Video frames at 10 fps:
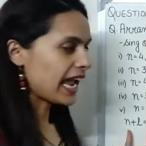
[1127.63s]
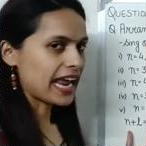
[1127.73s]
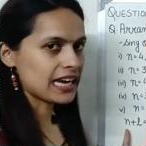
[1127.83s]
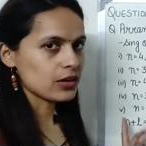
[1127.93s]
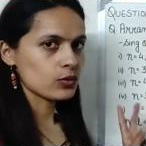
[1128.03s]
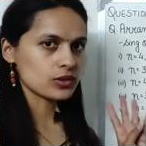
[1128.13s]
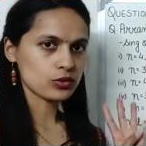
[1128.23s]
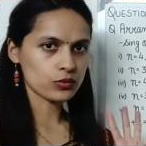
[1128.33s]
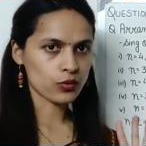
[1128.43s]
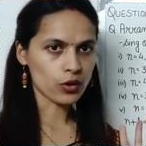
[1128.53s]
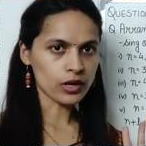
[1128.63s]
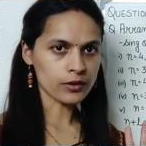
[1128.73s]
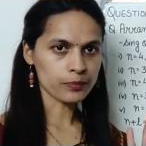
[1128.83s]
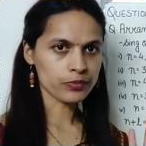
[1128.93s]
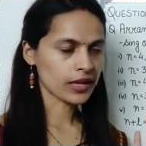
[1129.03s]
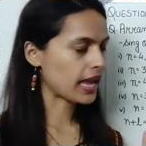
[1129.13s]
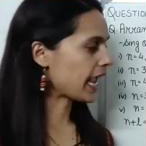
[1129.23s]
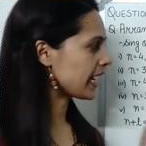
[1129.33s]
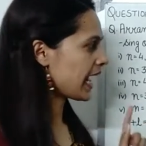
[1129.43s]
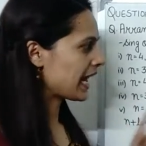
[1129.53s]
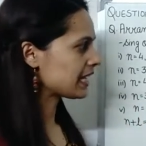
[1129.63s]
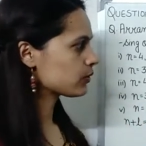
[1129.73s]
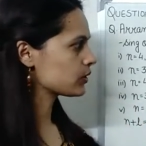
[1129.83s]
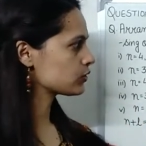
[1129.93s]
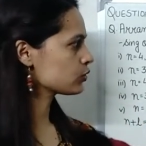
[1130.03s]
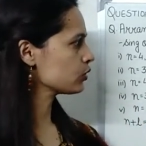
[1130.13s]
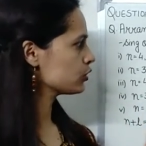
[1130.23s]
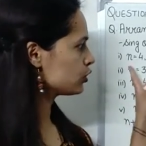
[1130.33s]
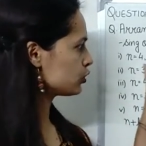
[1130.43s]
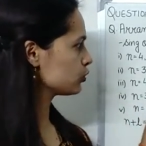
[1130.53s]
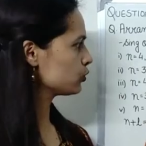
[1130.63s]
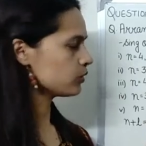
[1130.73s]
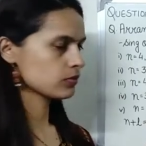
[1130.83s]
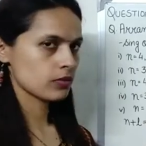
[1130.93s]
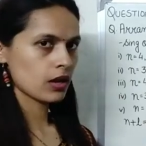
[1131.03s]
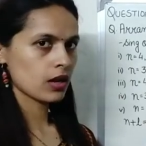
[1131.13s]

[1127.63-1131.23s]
n equals to 4 and L equals to 2.